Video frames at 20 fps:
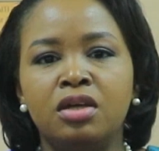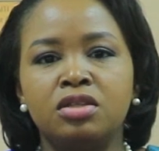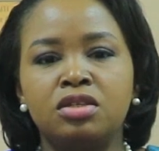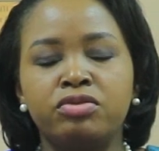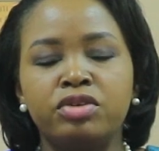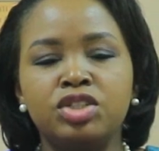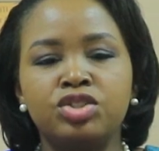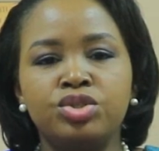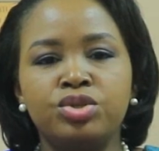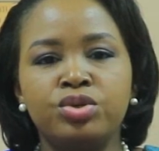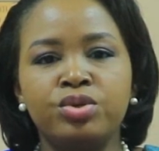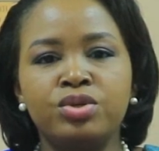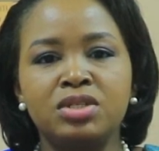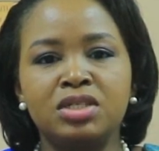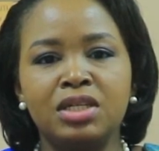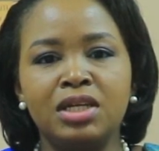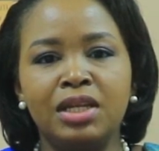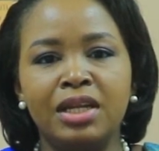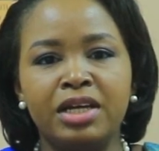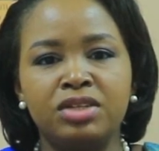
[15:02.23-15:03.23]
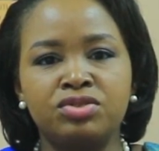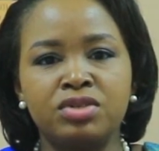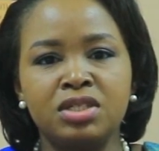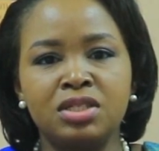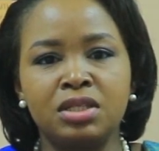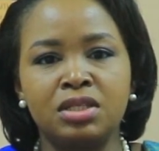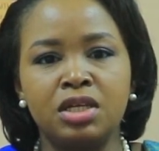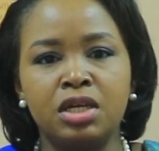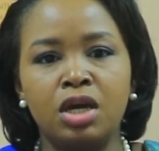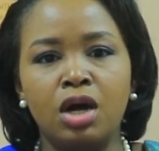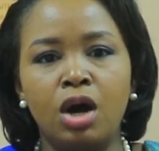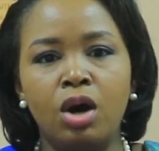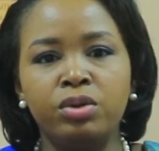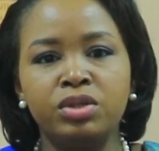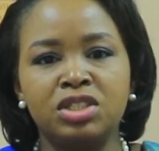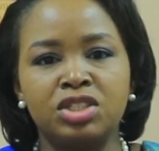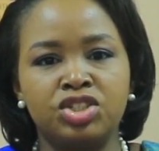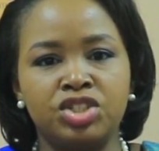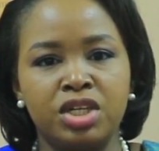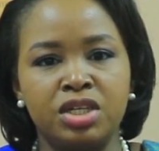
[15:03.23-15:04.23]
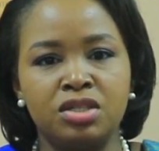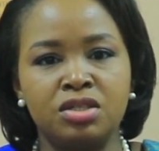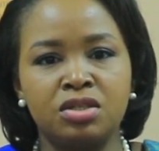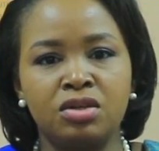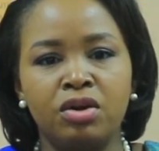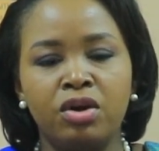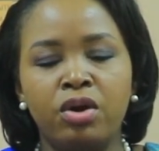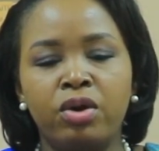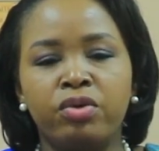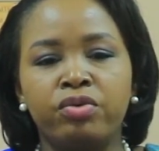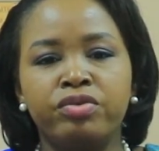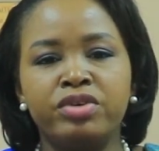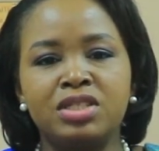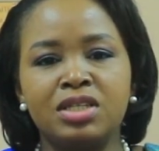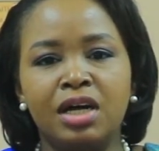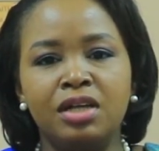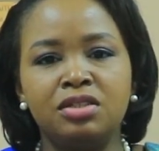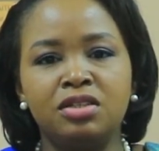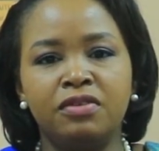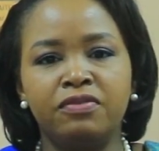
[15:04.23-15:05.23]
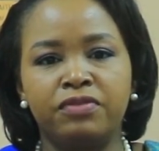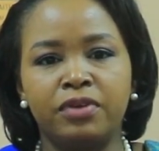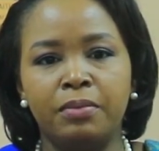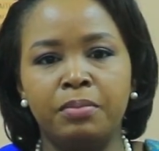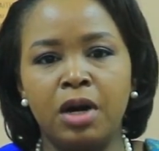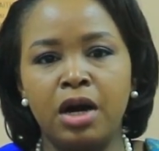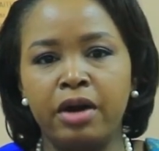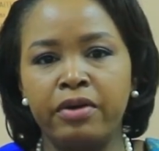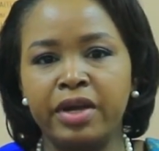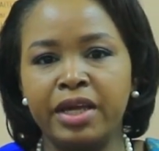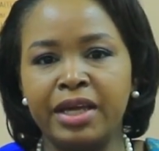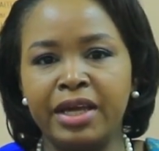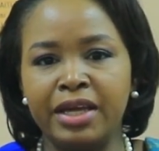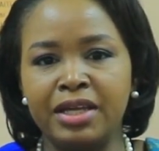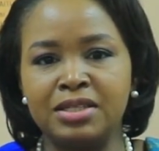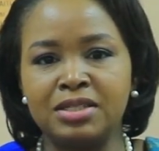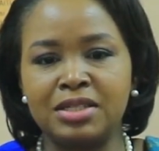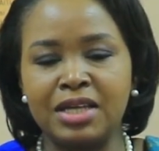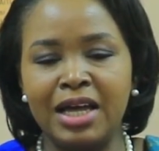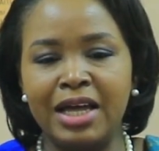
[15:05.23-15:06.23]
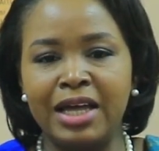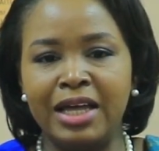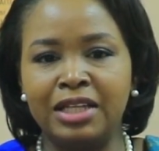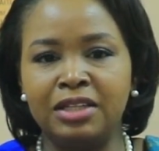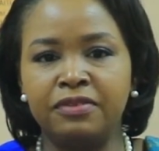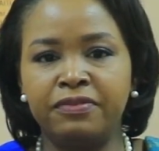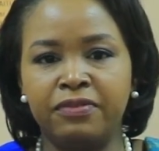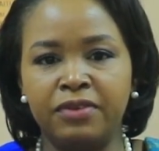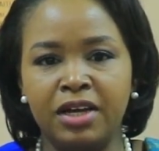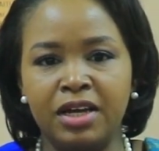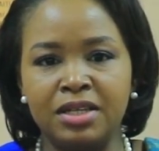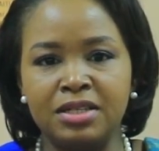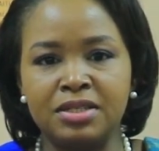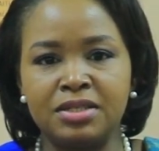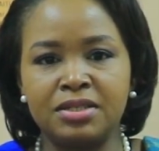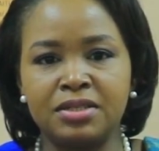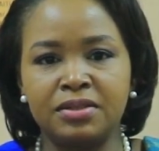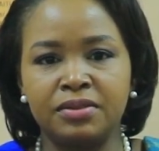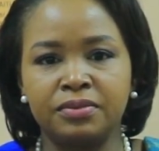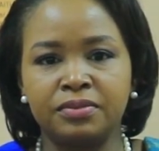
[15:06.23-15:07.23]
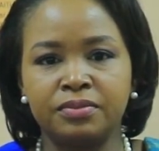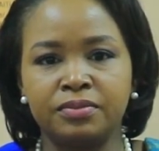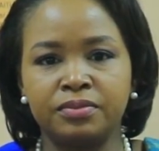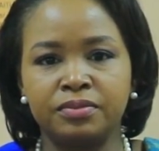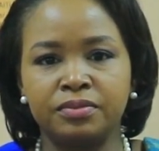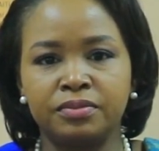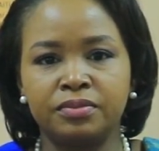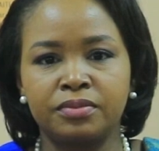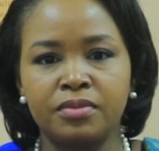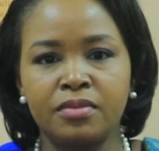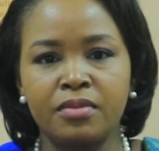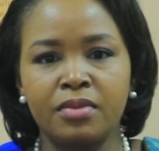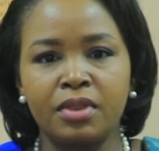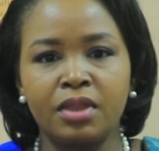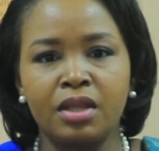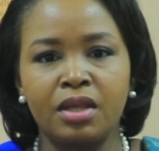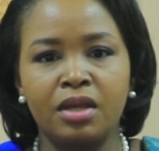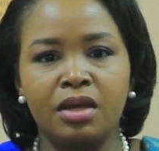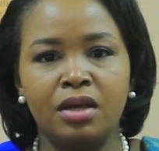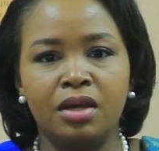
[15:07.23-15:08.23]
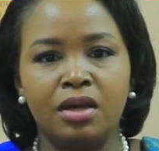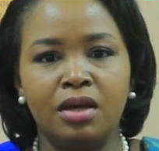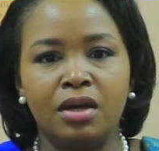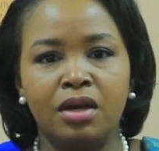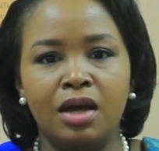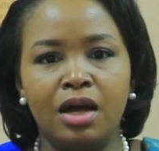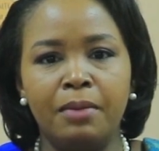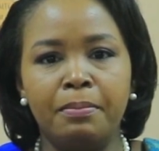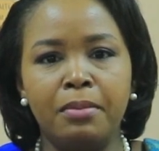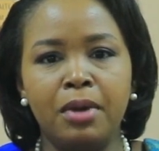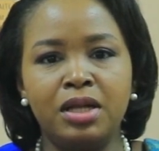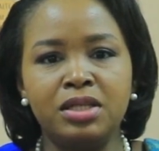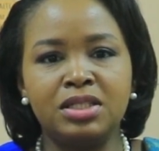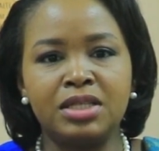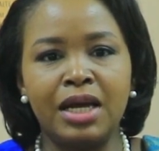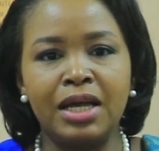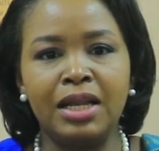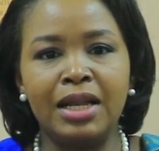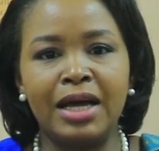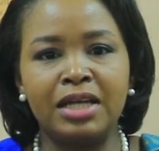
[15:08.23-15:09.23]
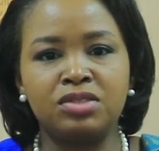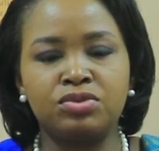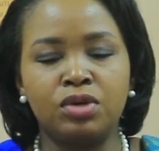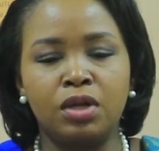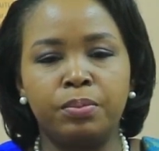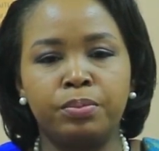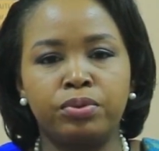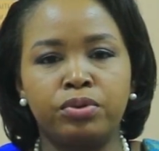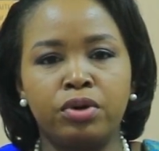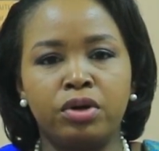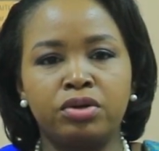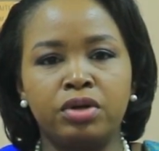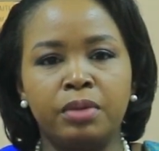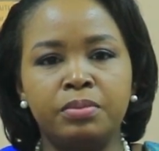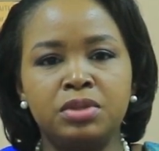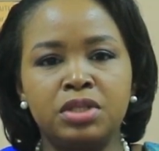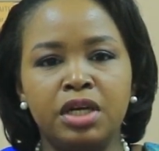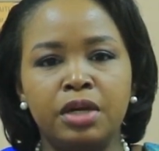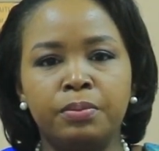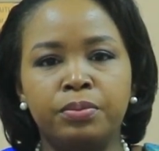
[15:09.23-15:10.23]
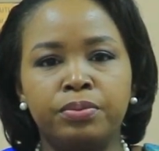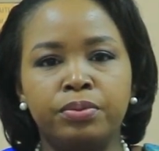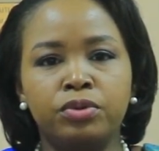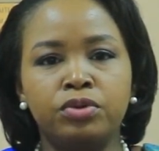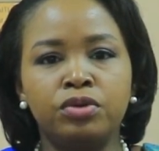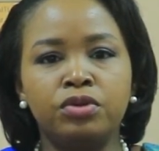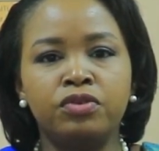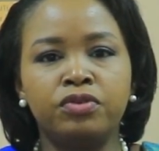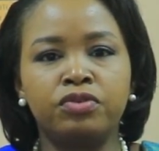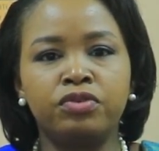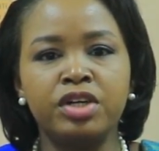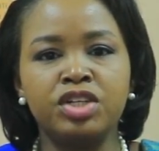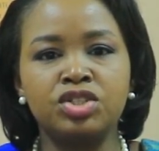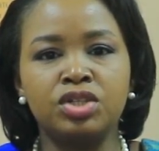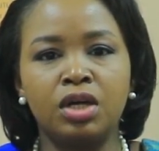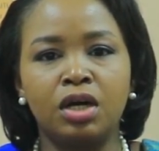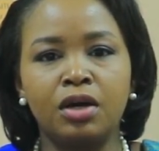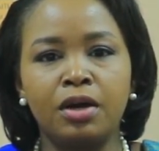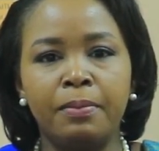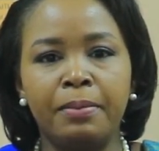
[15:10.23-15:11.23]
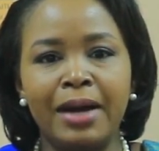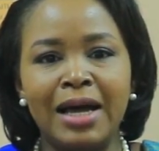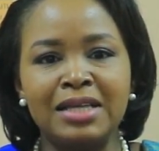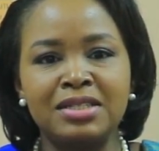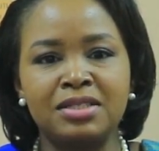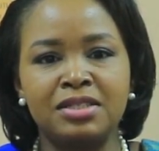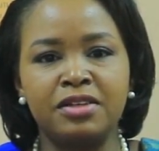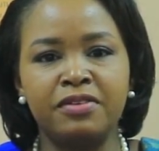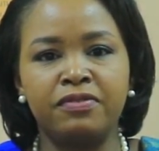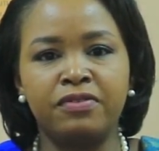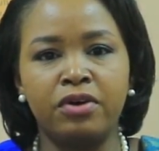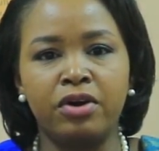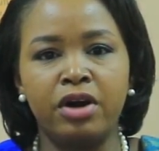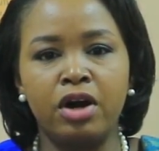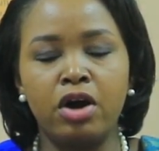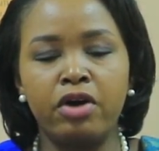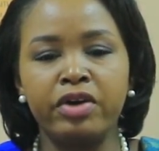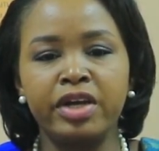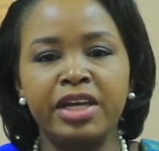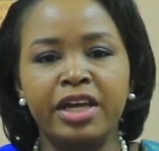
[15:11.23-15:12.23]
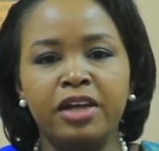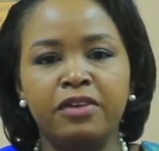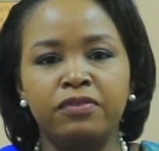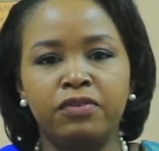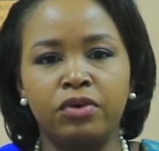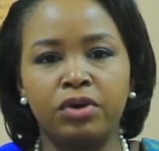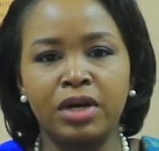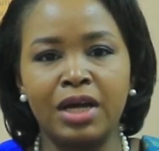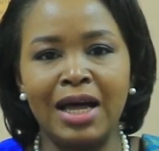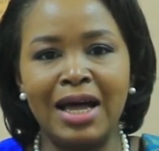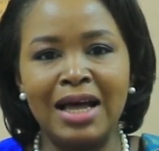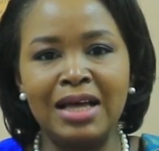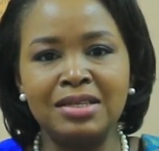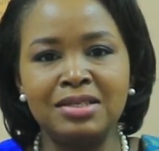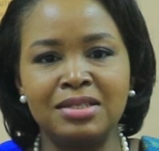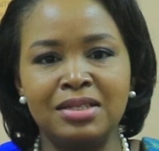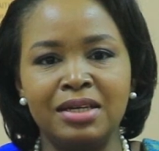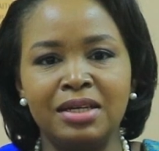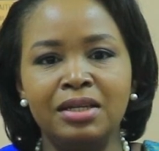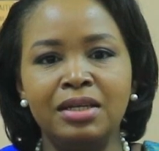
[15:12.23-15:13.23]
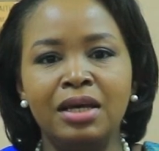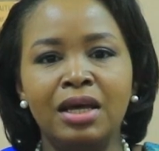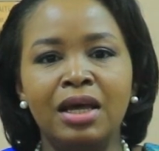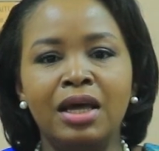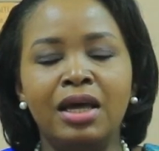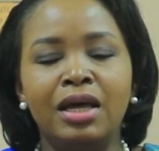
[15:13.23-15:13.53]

to reduce electricity outages resulting from hurricanes and floods. A multilateral program to improve regional capacity for hurricane forecasting